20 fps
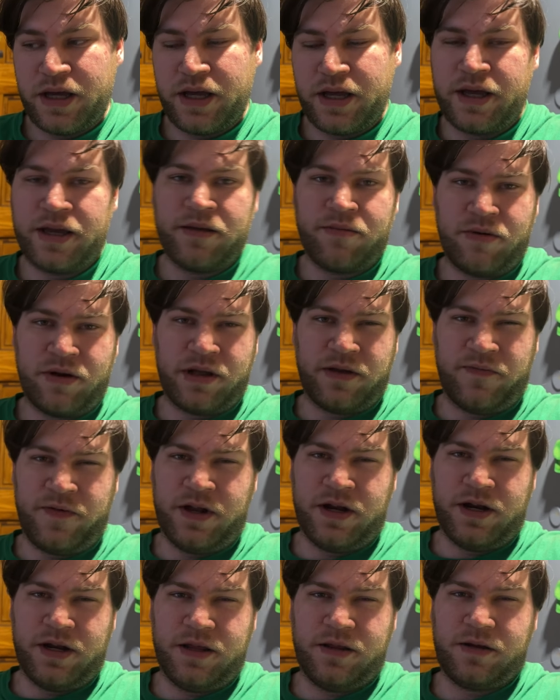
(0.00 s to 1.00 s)
I can probably
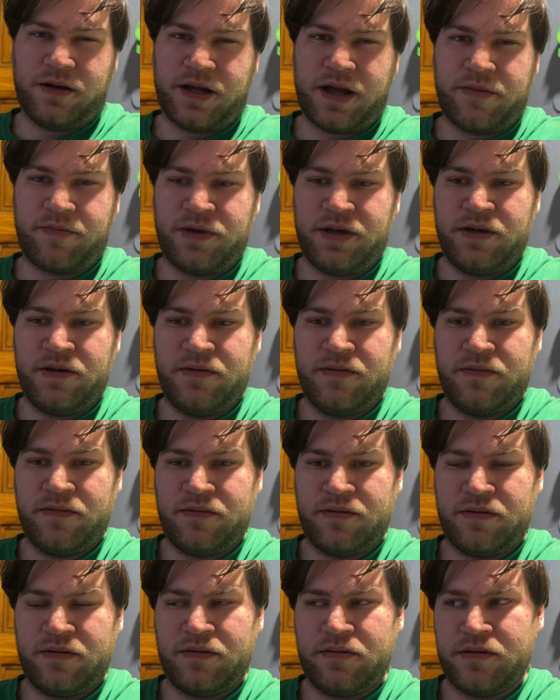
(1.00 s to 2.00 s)
find another copy,
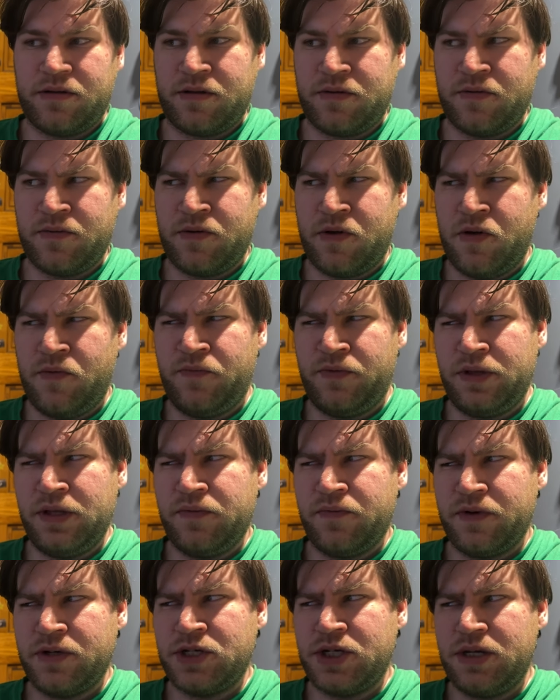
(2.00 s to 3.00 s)
and hopefully
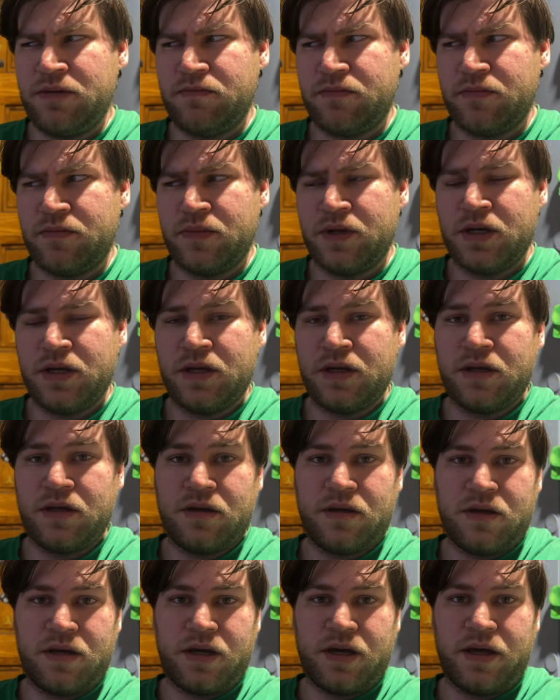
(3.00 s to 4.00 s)
for cheap.
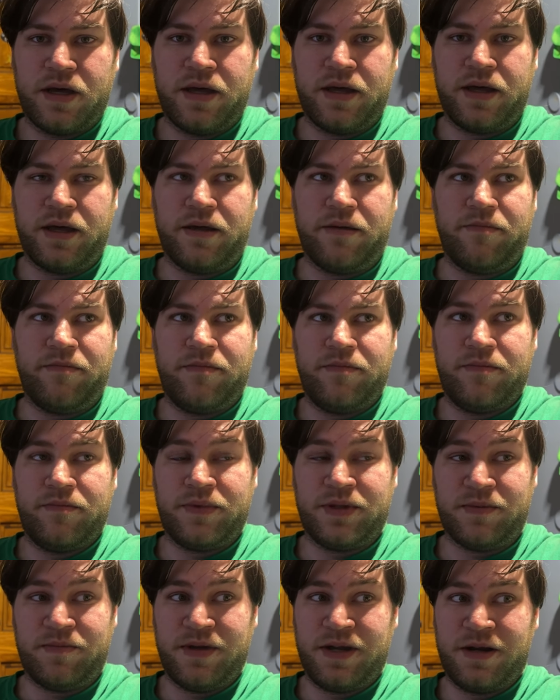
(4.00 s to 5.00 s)
Um,
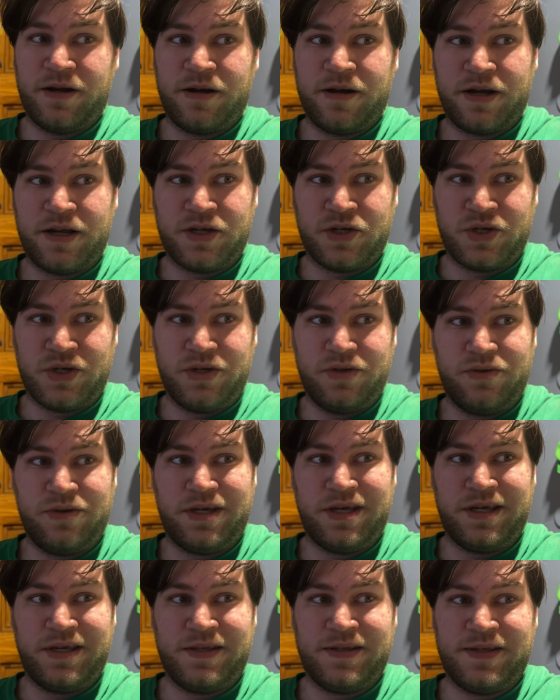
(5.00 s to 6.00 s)
but the bigger issue
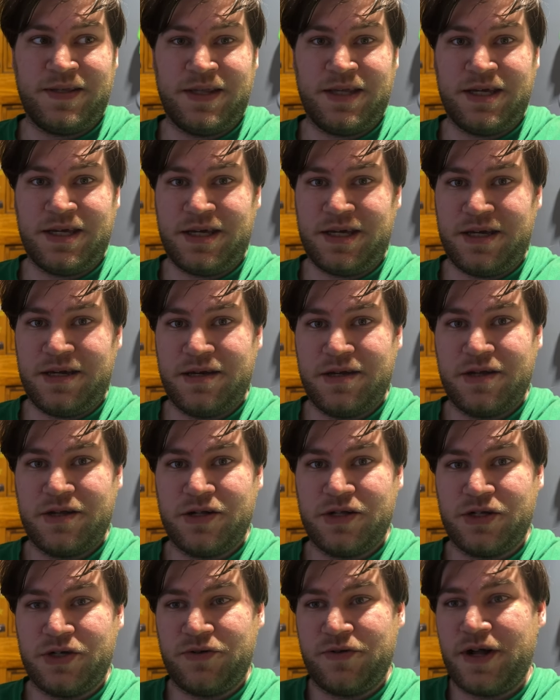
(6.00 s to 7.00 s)
is the
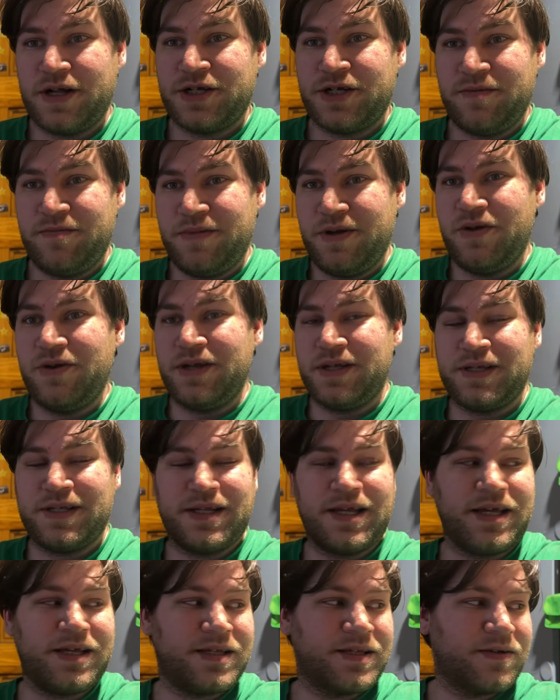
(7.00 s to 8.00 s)
Jirachi bonus
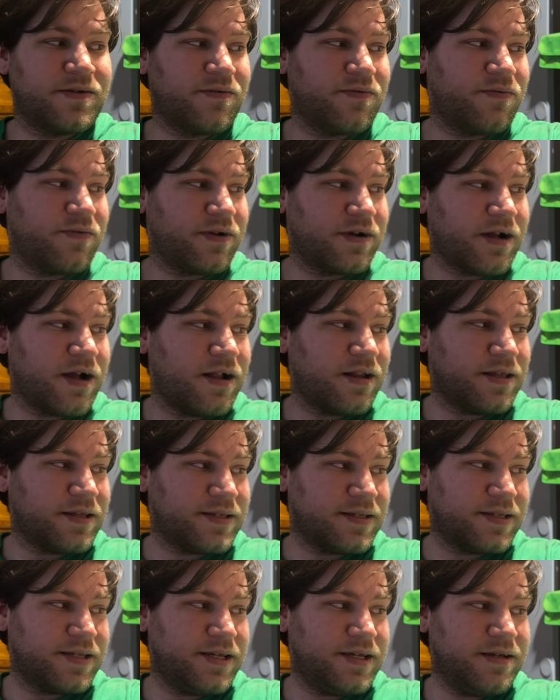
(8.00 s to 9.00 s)
disc for
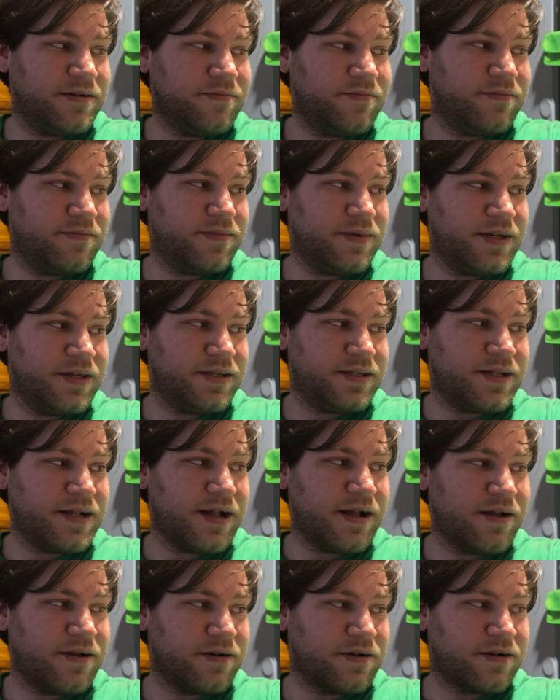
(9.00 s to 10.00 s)
Colosseum is
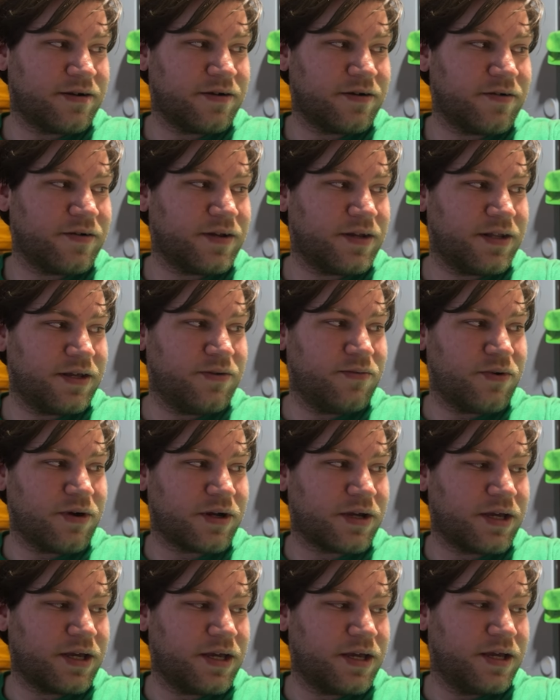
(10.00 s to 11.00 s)
not currently
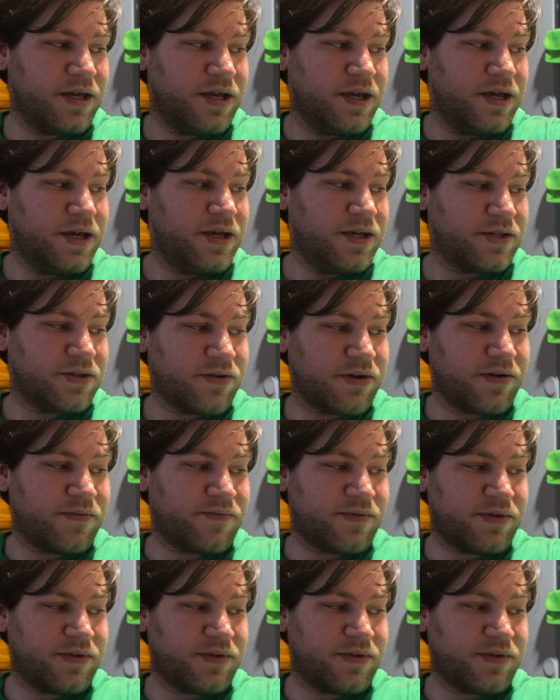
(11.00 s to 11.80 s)
working, so I have